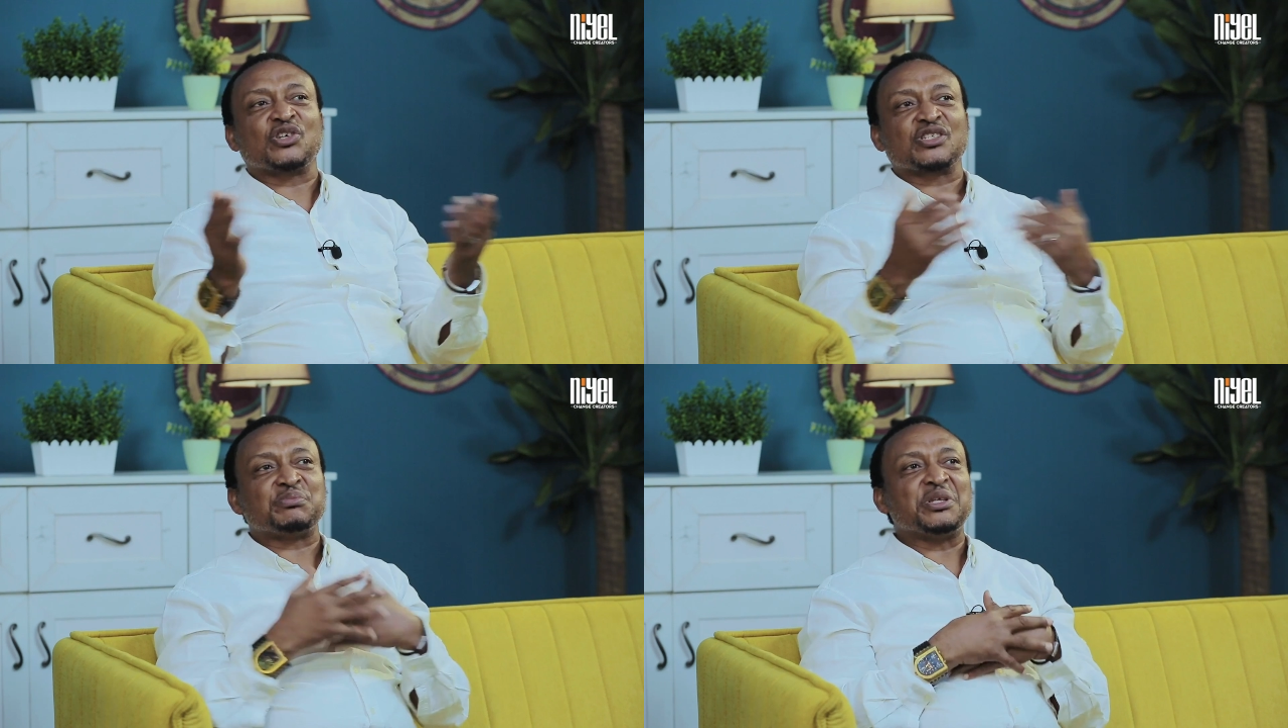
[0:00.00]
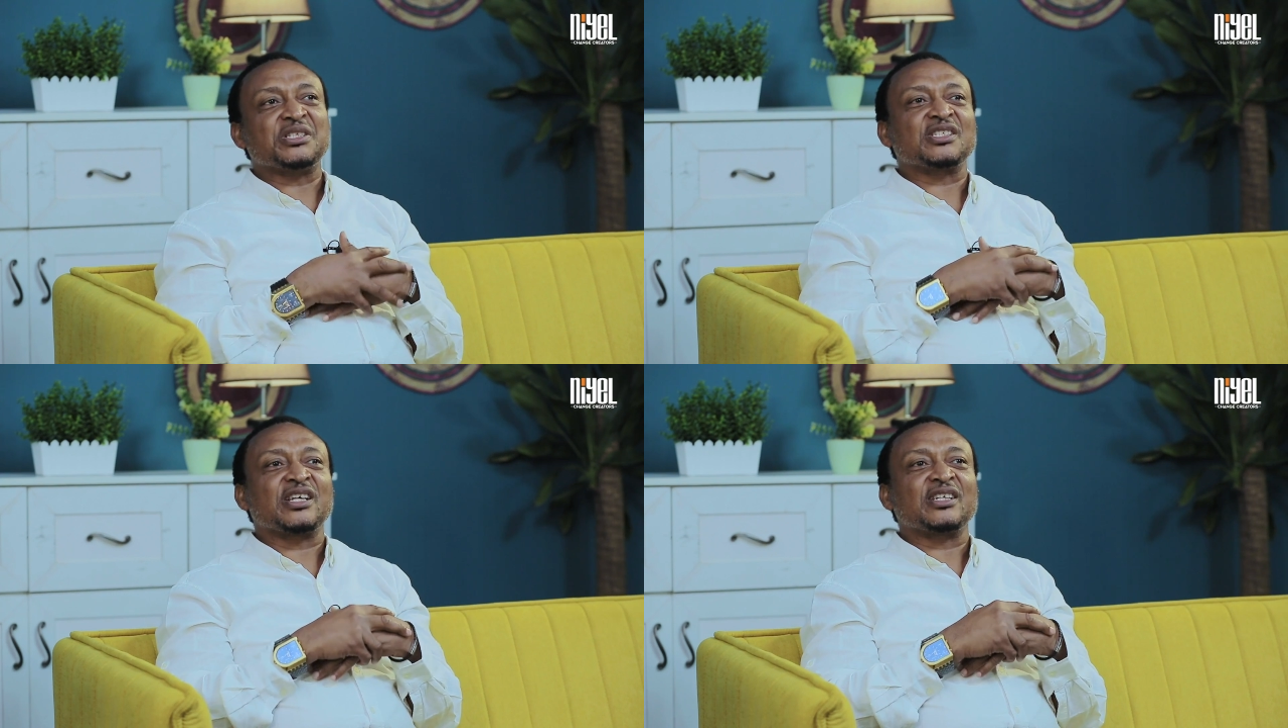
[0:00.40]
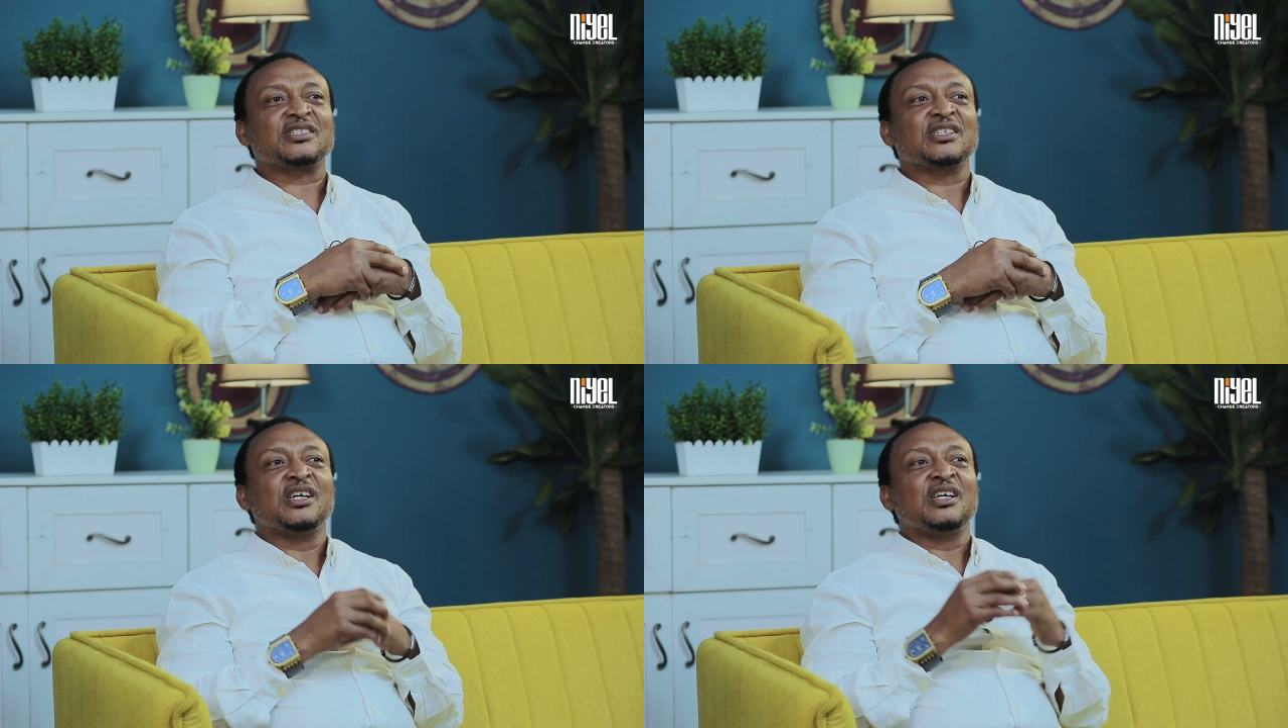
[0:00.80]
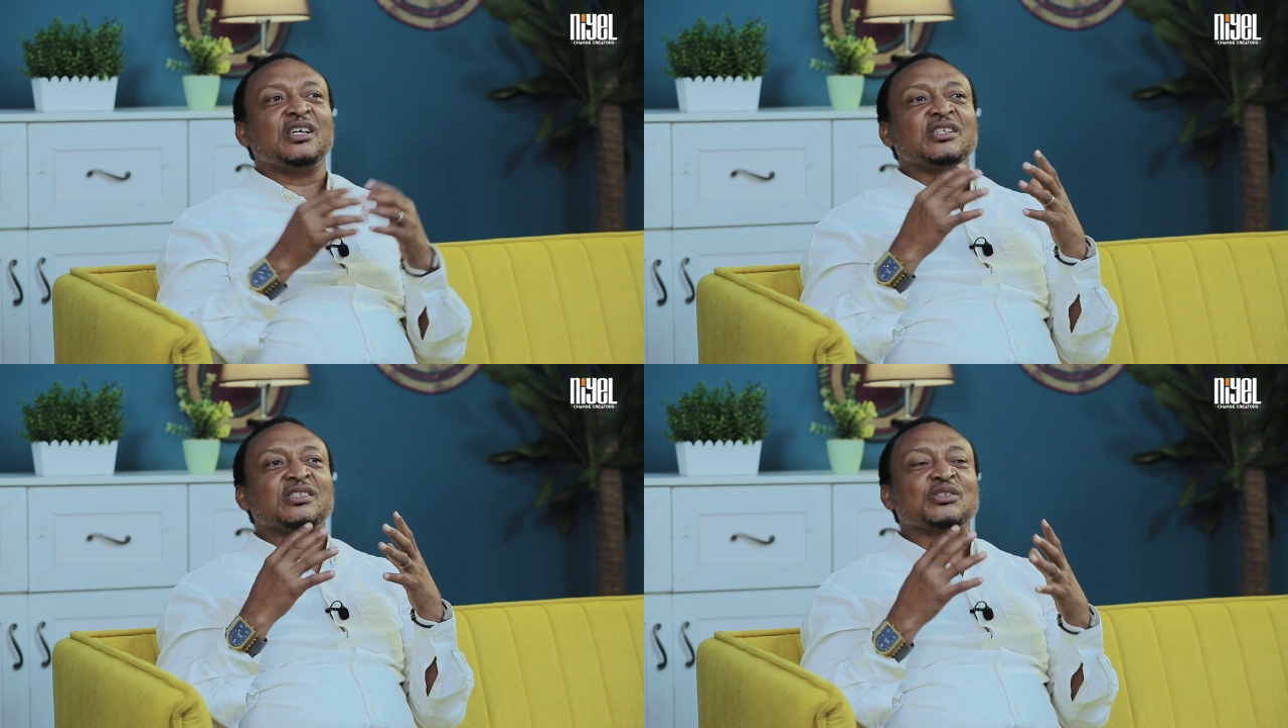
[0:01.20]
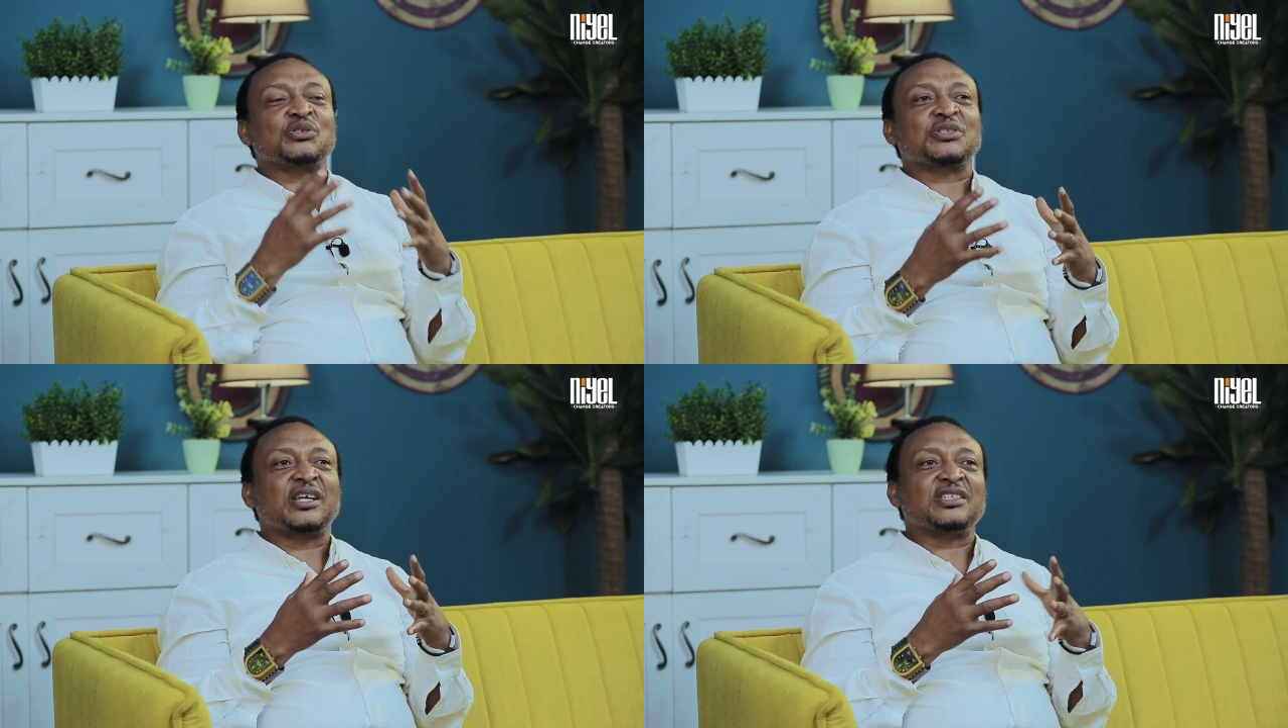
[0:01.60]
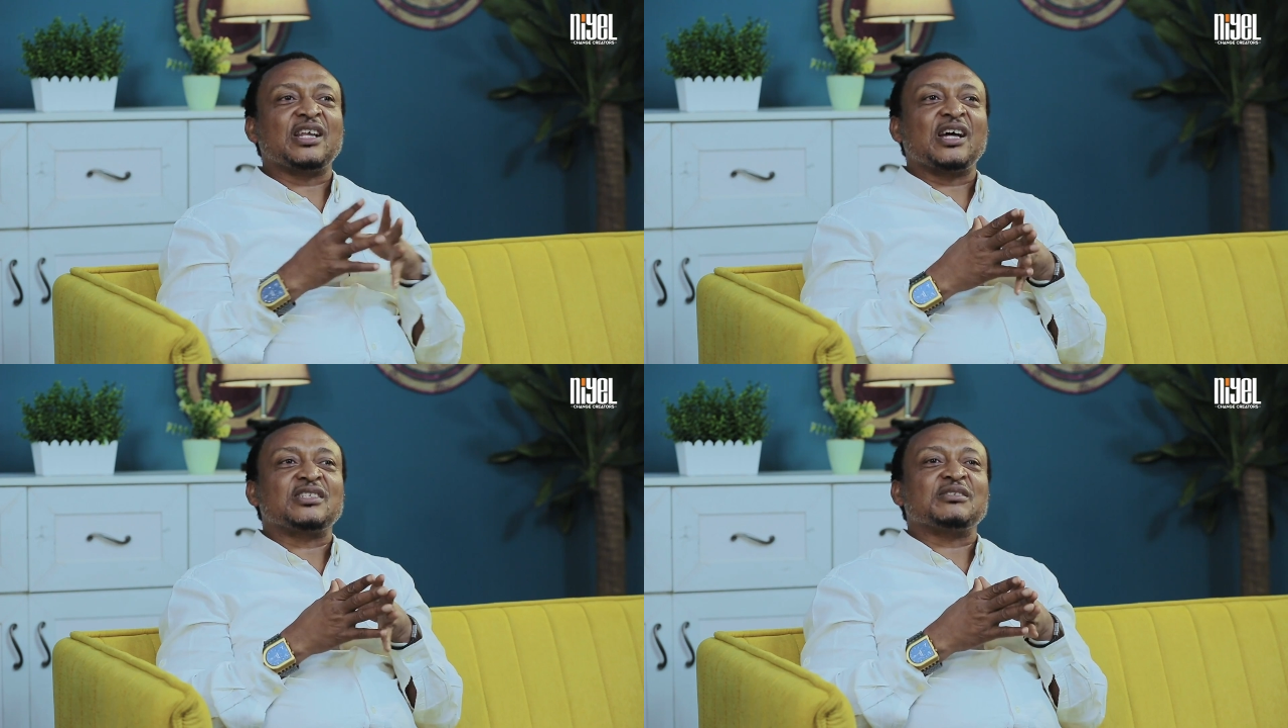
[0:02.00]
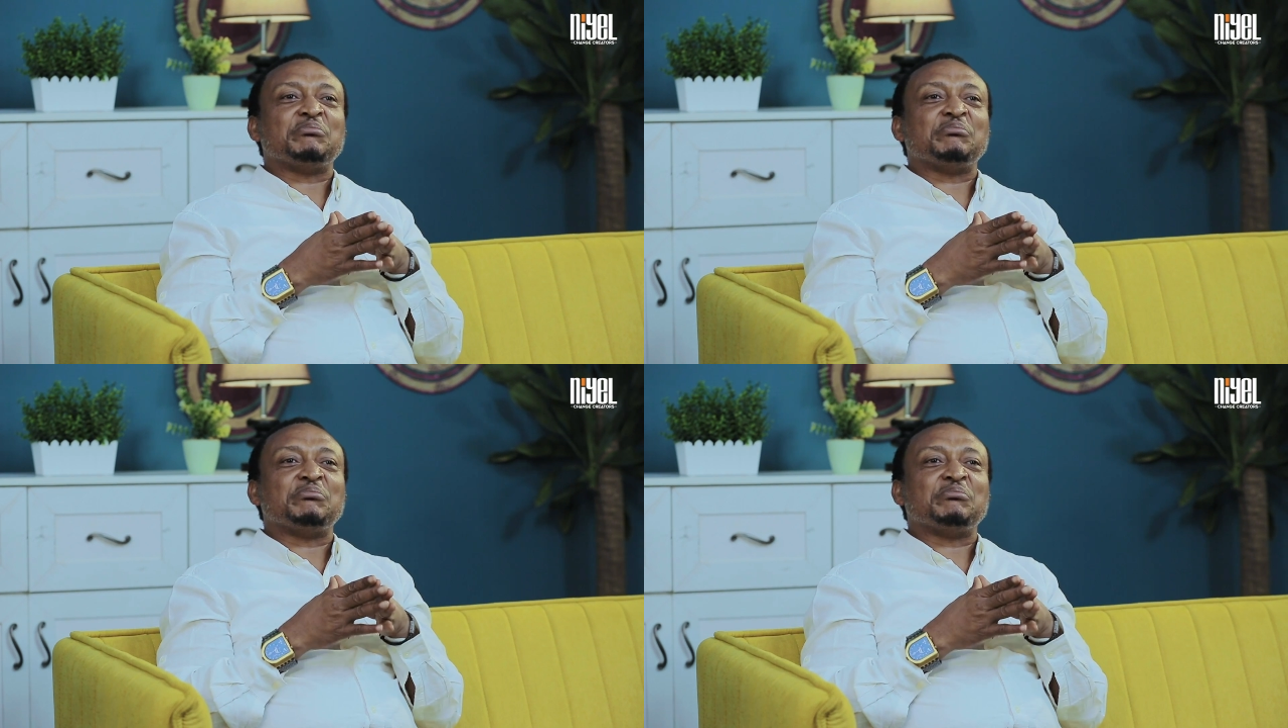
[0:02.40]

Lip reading: it just means is that it's a society that